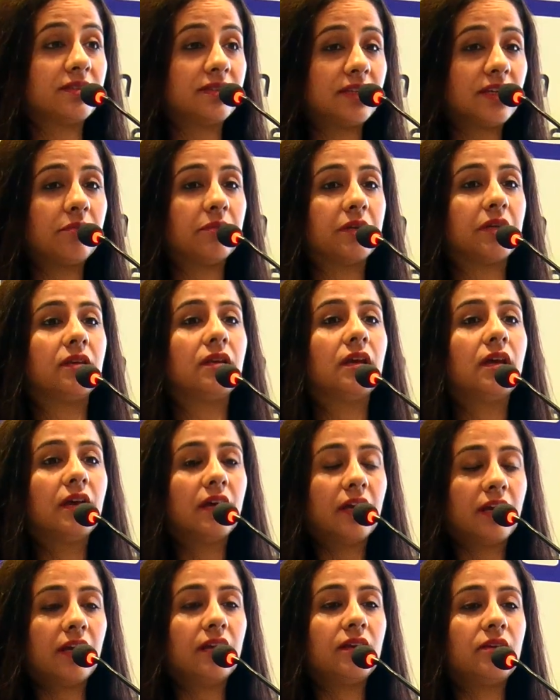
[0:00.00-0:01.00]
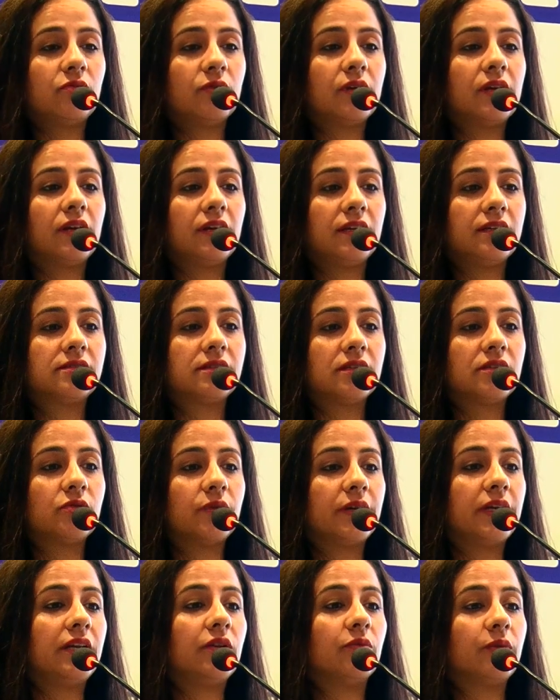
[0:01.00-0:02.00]
semen released in
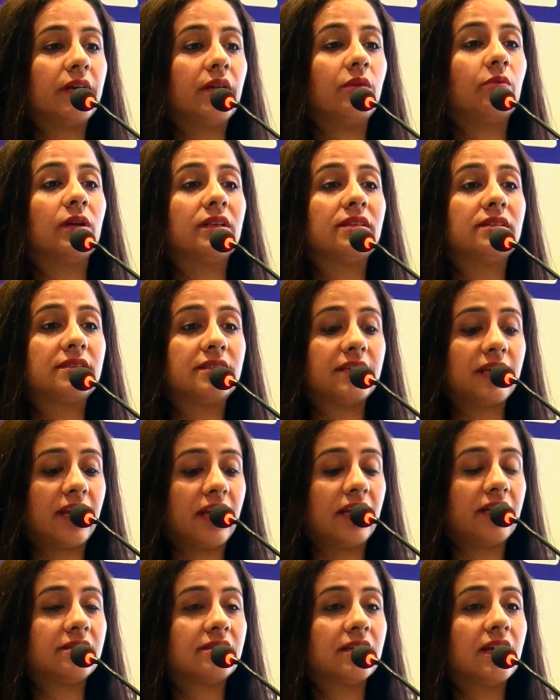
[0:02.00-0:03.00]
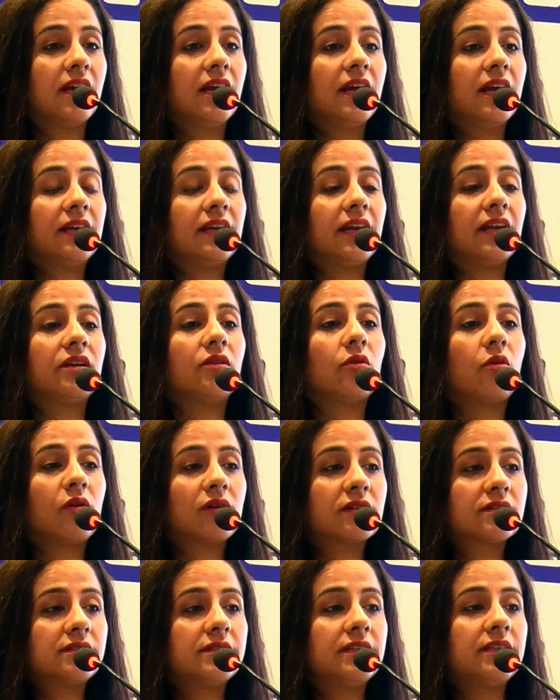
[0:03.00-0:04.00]
2021 states that
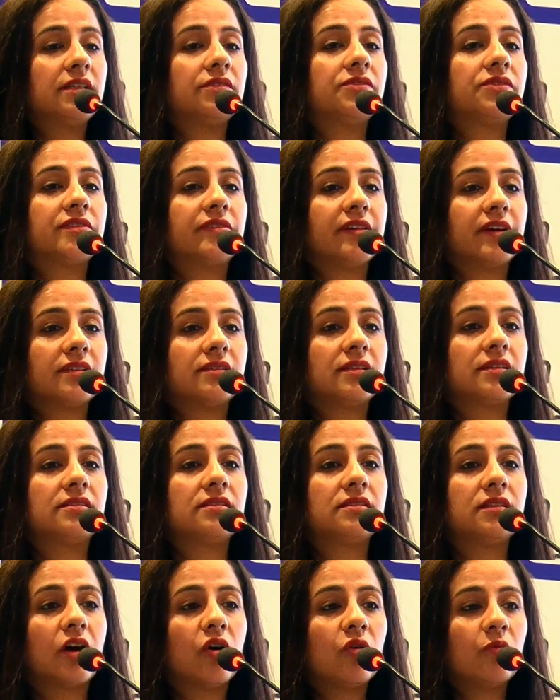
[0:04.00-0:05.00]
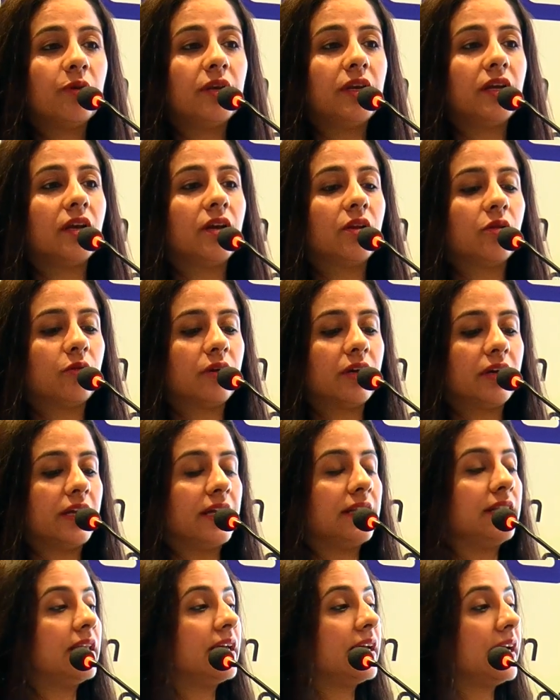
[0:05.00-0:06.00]
oxidative stress has now been included
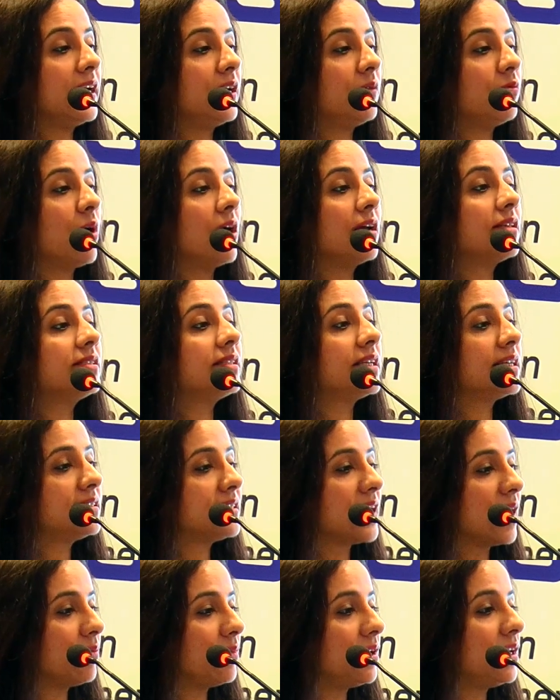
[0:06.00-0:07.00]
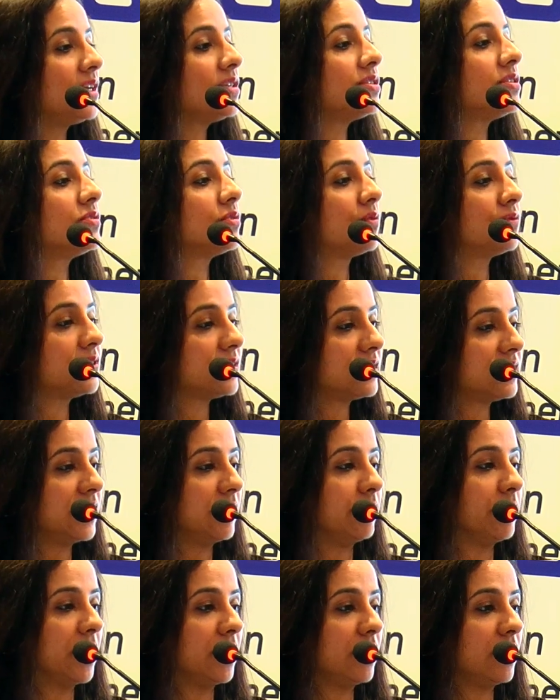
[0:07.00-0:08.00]
in the advanced examinations of the
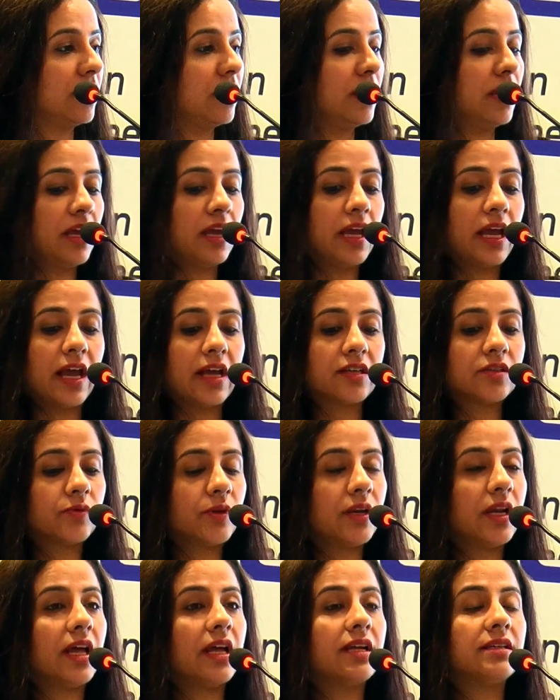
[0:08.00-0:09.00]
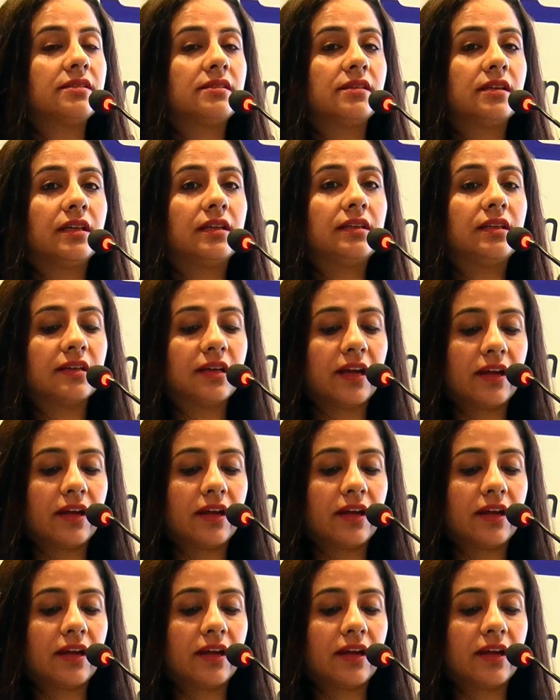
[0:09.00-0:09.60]
semen, as well as the